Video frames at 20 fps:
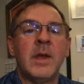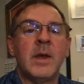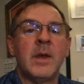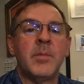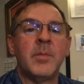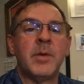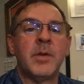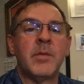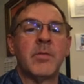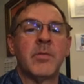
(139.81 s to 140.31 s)
a
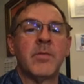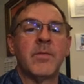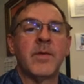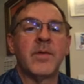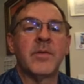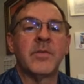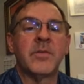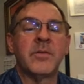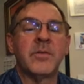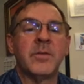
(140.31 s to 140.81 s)
bit of
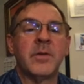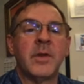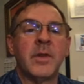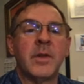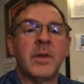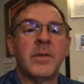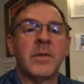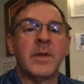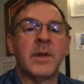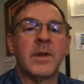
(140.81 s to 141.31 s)
reflection
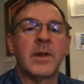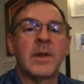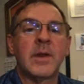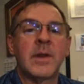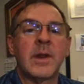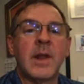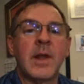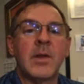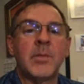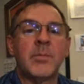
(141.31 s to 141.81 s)
in the
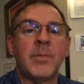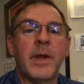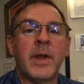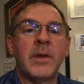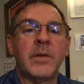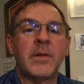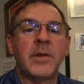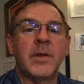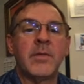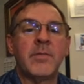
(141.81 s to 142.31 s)
cloud
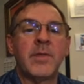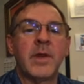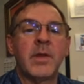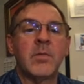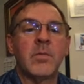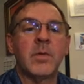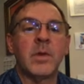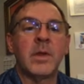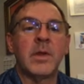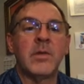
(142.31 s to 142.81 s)
pattern of that
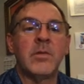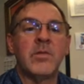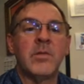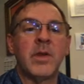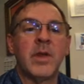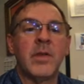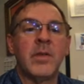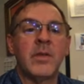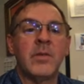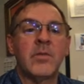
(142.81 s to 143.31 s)
ridge
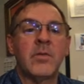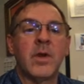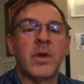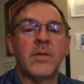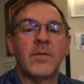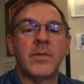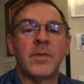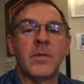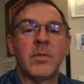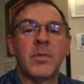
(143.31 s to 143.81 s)
and the
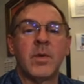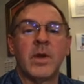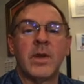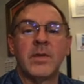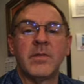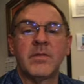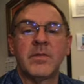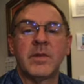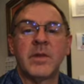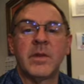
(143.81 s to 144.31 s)
trough in the
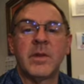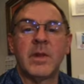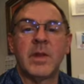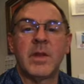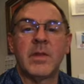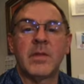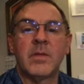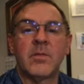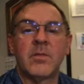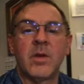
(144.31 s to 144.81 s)
west
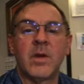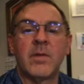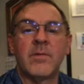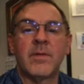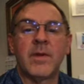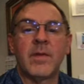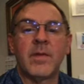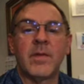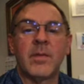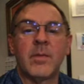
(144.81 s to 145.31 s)
and the trough
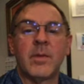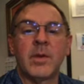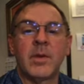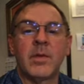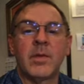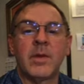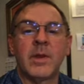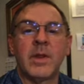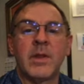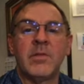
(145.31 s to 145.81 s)
out in the middle of
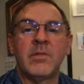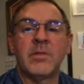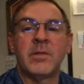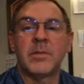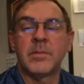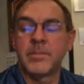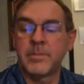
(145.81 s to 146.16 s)
the nation.